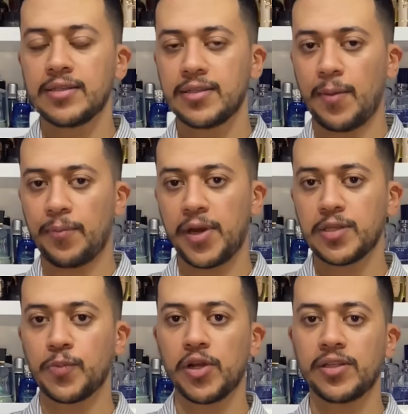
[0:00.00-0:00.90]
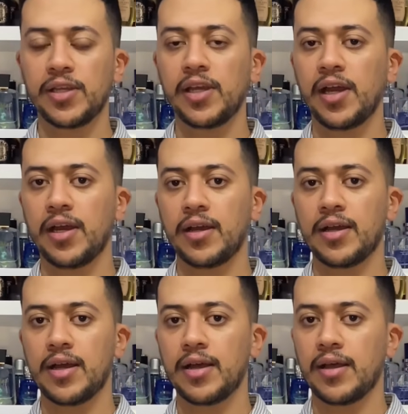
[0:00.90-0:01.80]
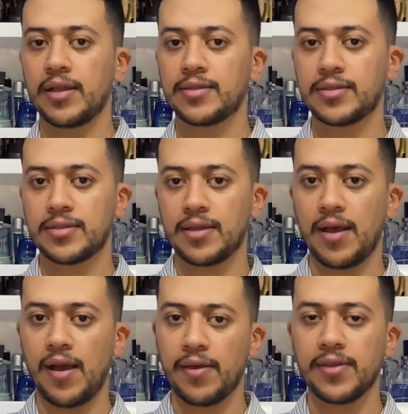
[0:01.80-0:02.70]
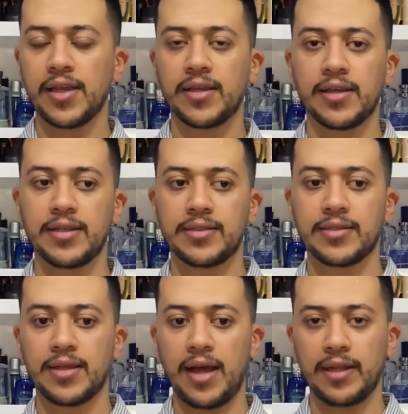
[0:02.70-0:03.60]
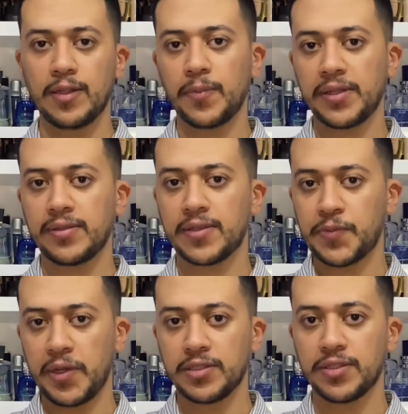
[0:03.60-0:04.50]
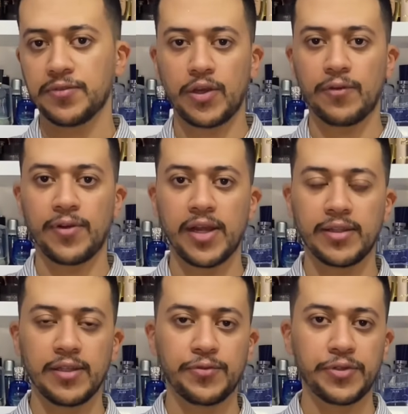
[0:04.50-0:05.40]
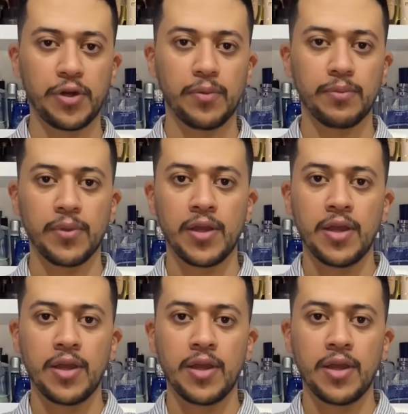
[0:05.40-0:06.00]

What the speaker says: The price point here, I think it's a little bit expensive. You can find it from,